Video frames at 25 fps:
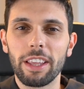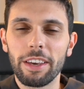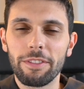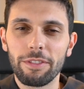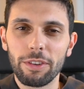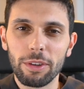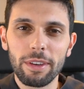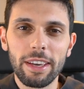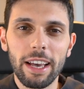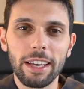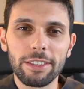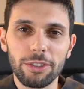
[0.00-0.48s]
If
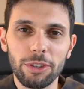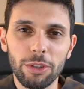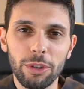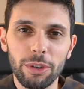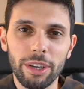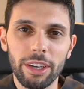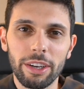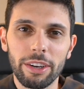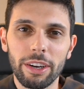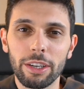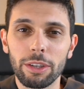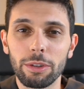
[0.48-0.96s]
you guys are new
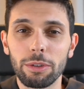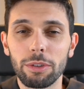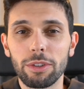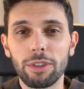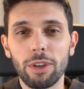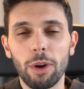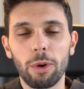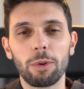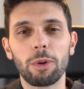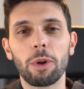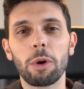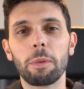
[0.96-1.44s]
here and you
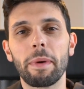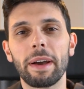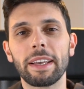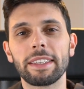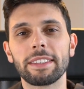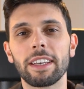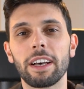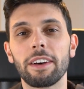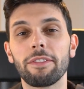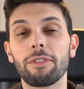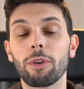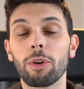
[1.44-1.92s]
don't know
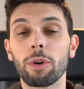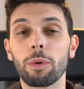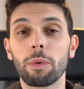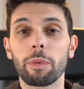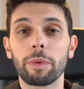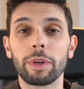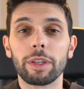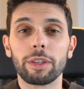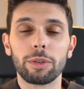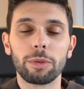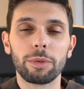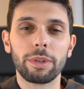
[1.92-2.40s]
myself or what
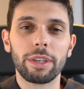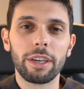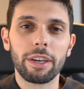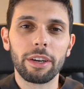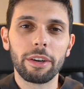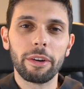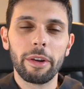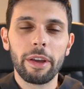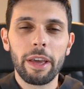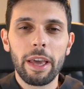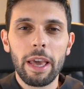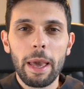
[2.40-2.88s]
we do
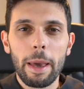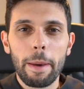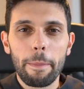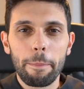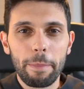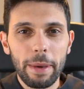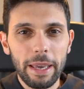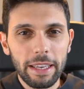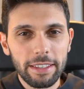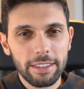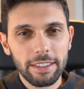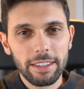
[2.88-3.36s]
here,
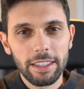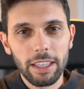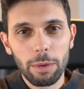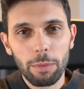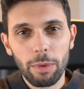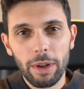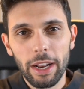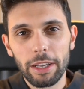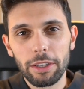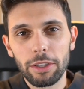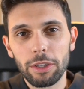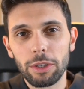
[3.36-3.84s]
basically
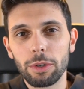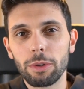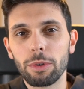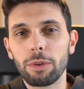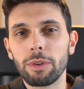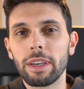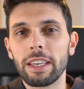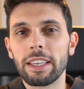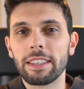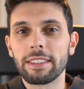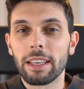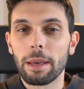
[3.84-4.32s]
what I
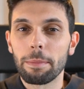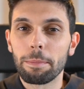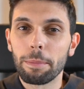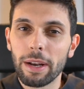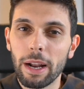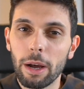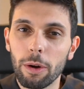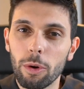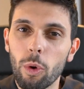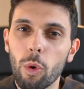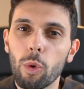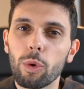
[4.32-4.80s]
do is I put
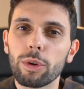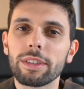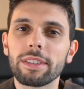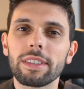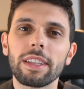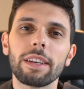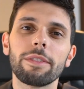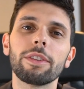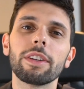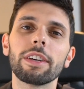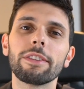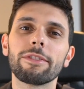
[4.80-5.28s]
out course
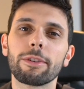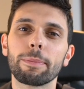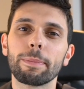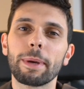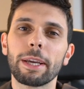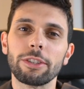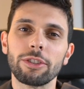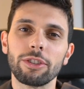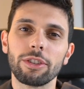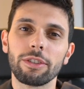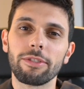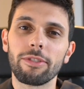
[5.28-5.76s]
level
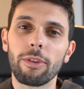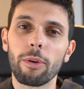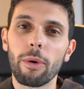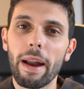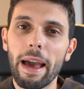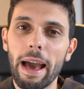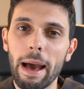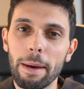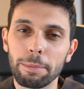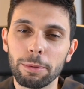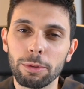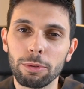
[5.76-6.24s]
information for
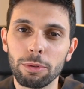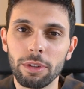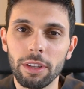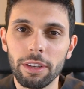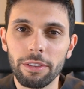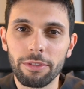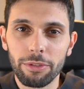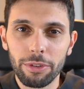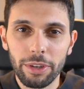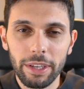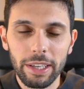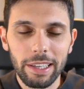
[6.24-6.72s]
absolutely
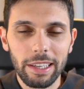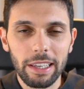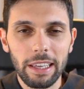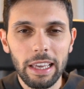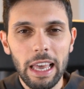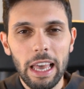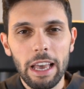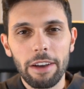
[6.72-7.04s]
free.